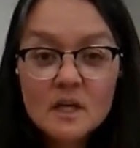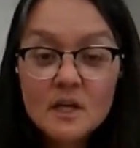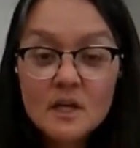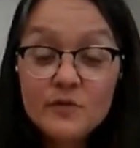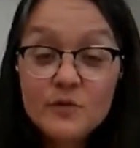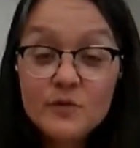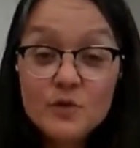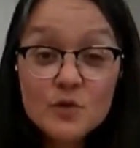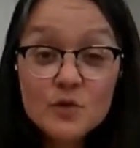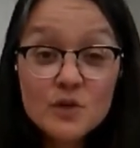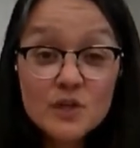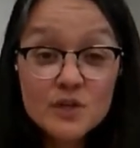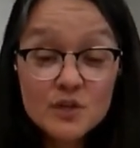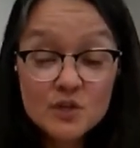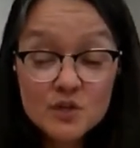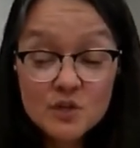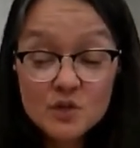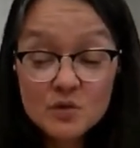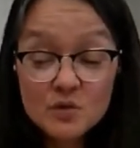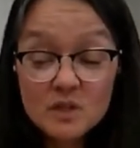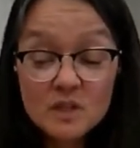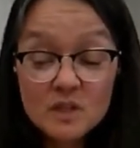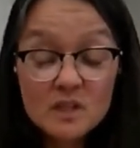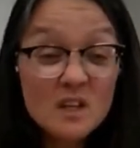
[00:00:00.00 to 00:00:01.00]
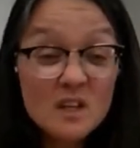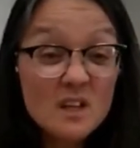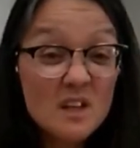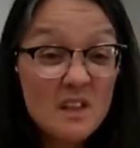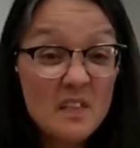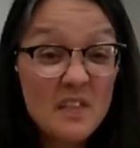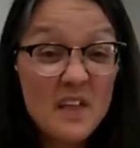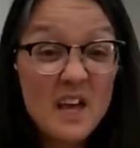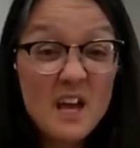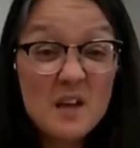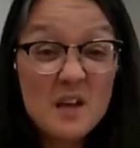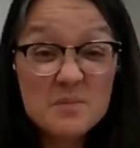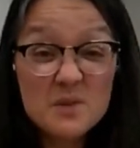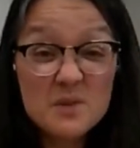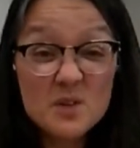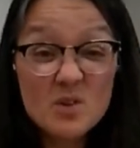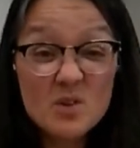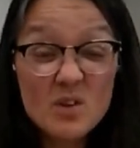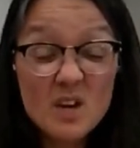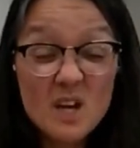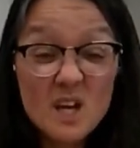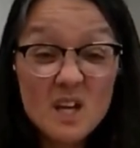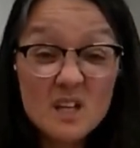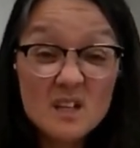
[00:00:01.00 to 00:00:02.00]
If you can do it, that'd be
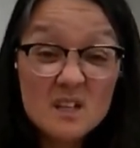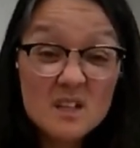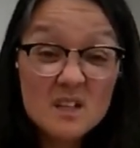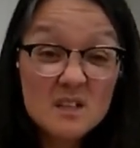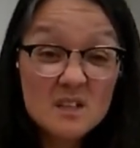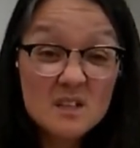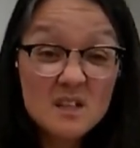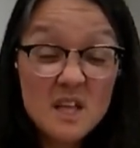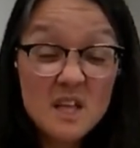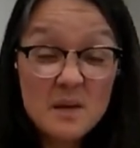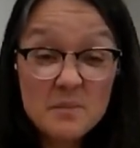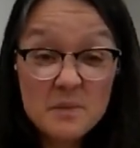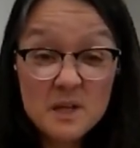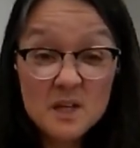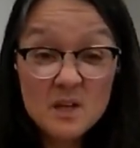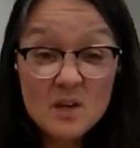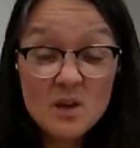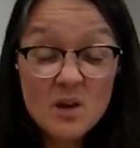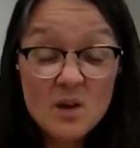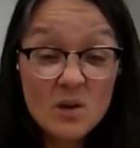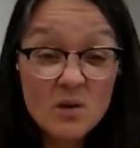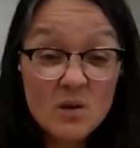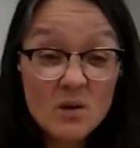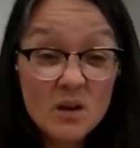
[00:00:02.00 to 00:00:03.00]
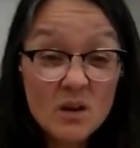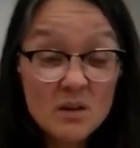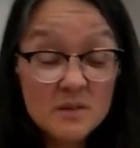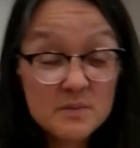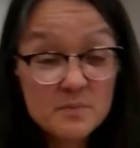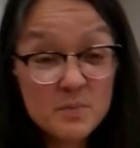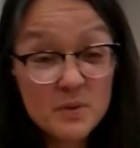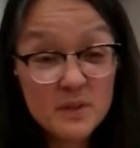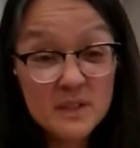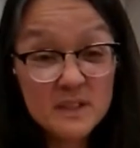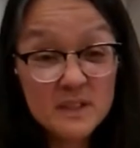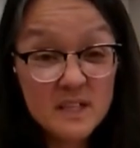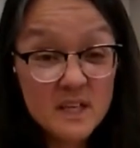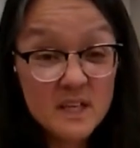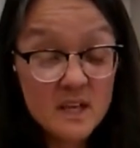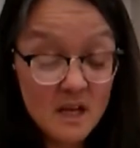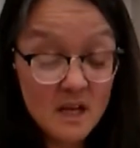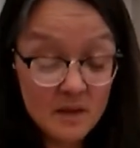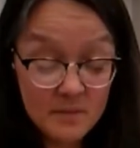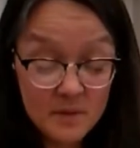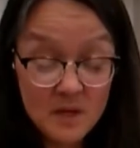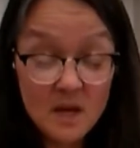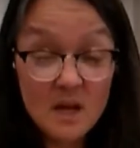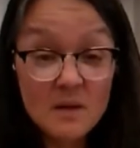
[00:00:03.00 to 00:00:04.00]
great. Let me know. Put it down.
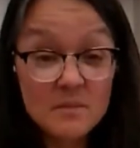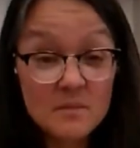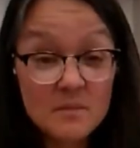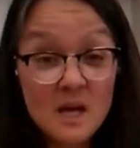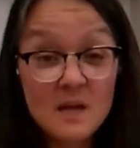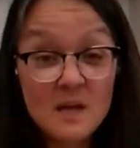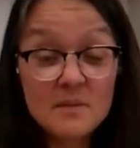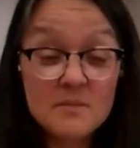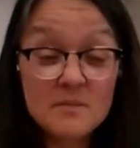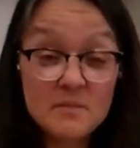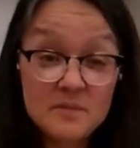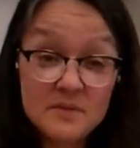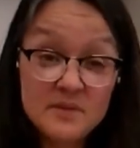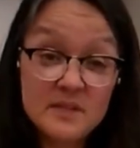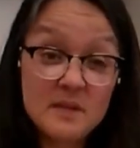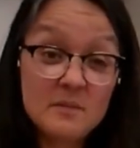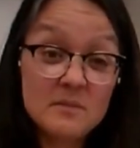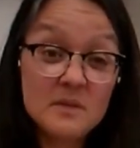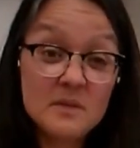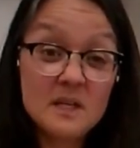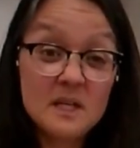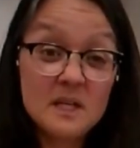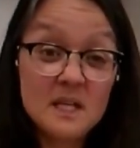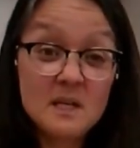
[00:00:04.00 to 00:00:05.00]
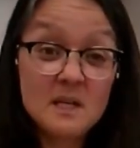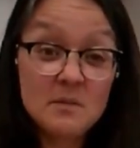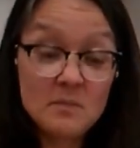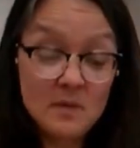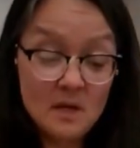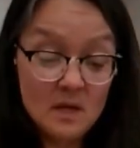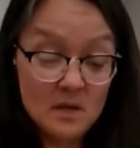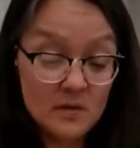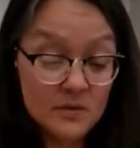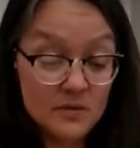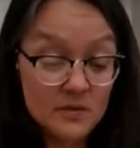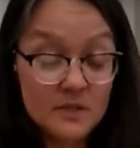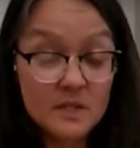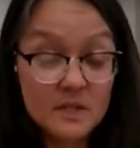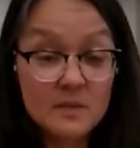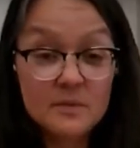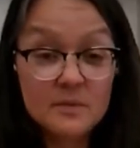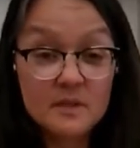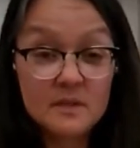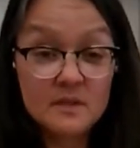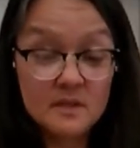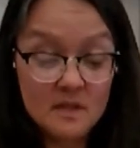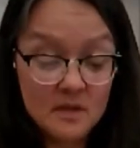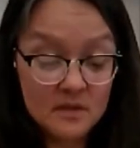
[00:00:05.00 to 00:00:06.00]
I mean, send me an email or
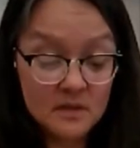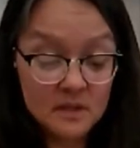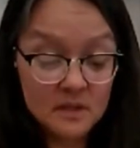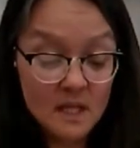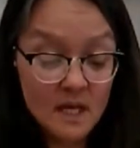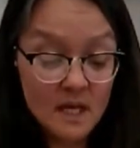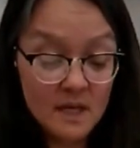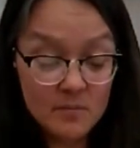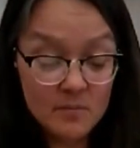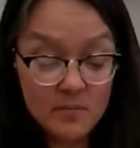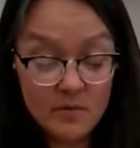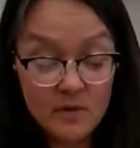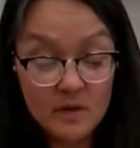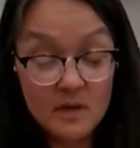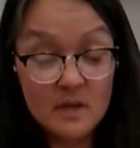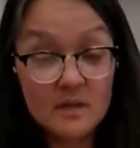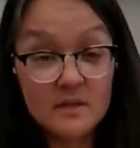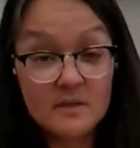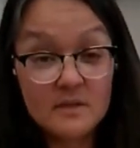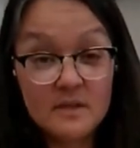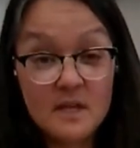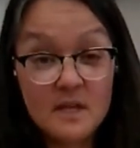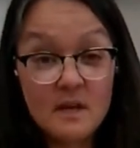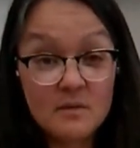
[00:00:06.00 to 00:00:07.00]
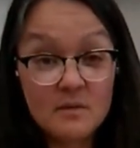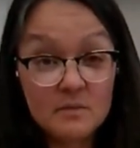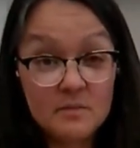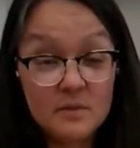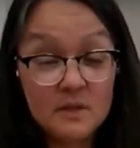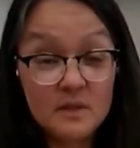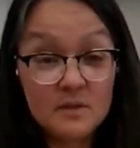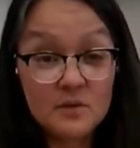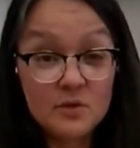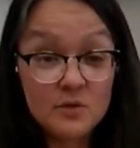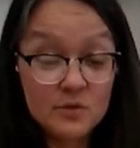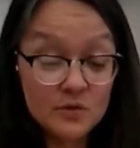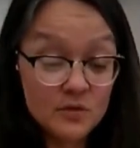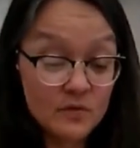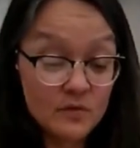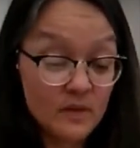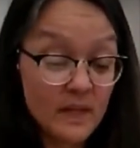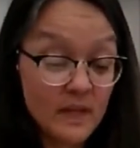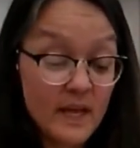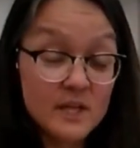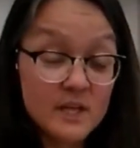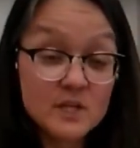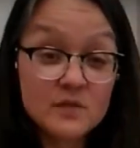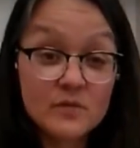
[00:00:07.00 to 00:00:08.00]
something. Tell the library, because that would be a news
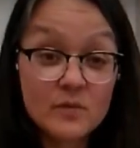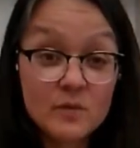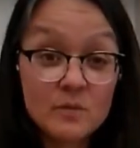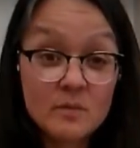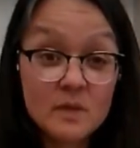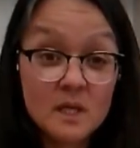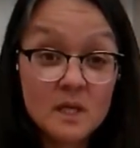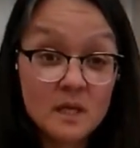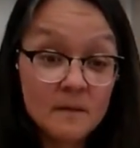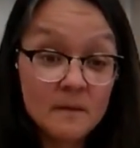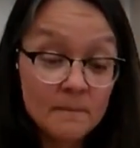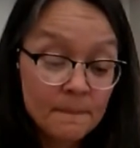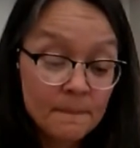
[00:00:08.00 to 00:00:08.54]
flash for me.